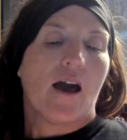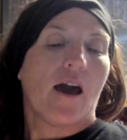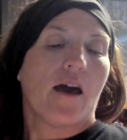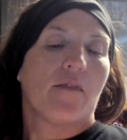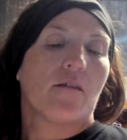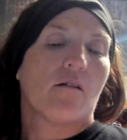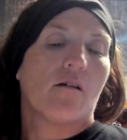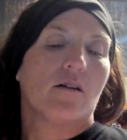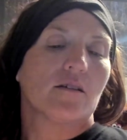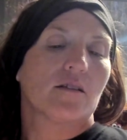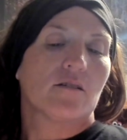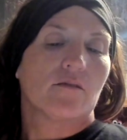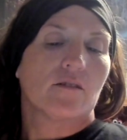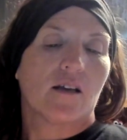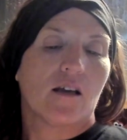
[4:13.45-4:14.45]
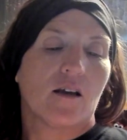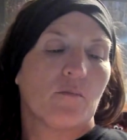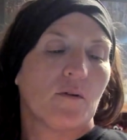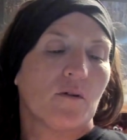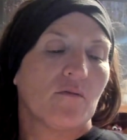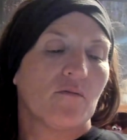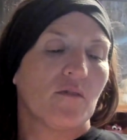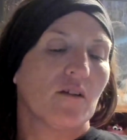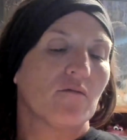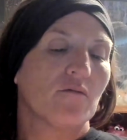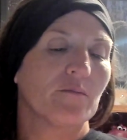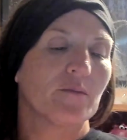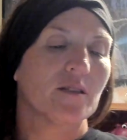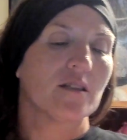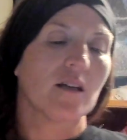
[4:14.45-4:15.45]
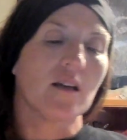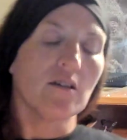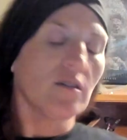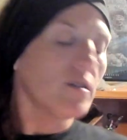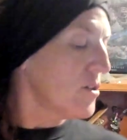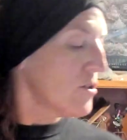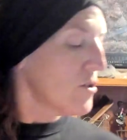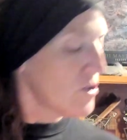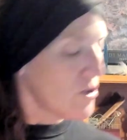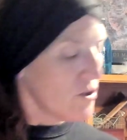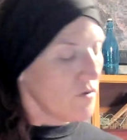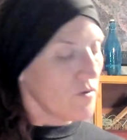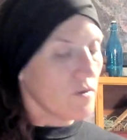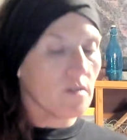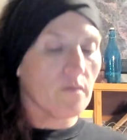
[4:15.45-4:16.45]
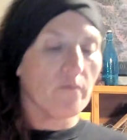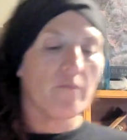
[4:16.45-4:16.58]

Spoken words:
And they're also to keep your feet from sticking to your shoes."